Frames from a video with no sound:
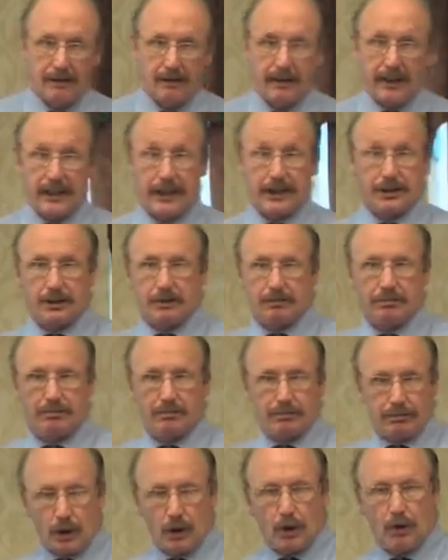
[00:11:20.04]
is
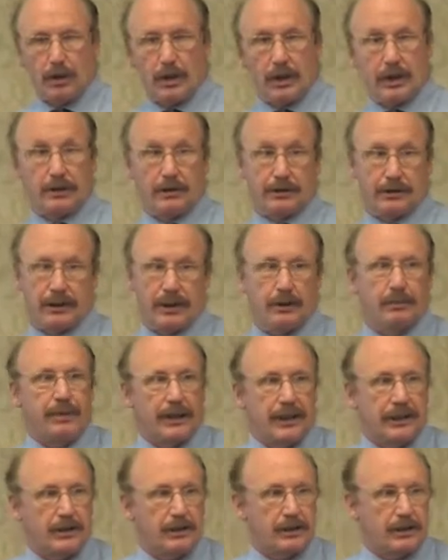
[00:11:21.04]
book work or seeing
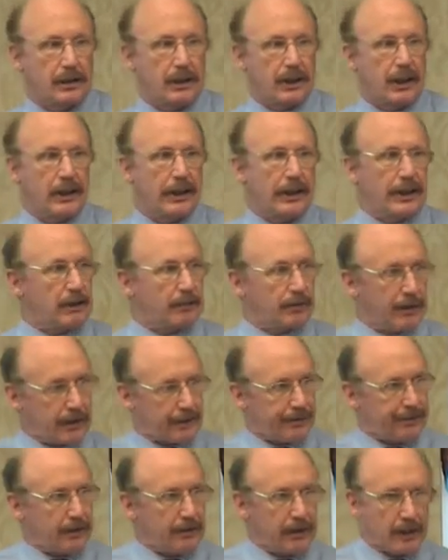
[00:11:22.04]
patients in a clinic, but
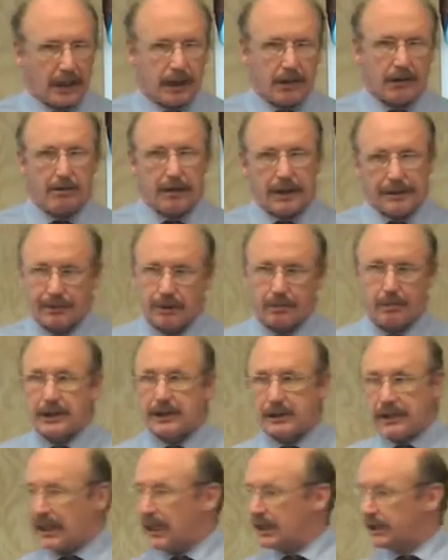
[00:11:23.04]
if you're in a craft
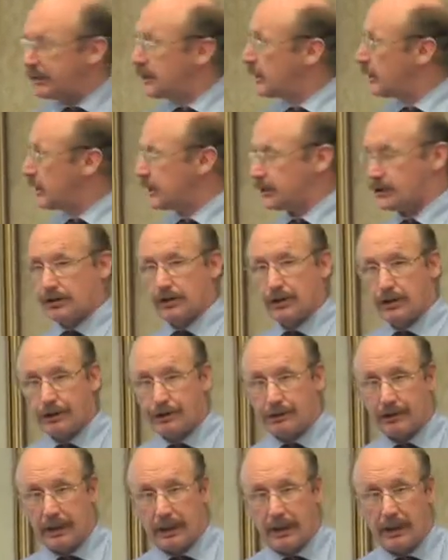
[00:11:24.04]
speciality like
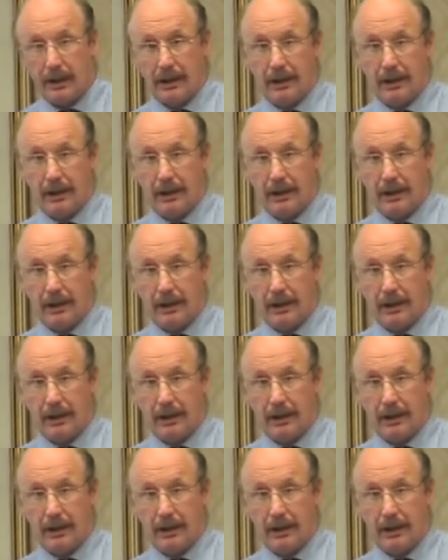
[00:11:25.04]
surgery,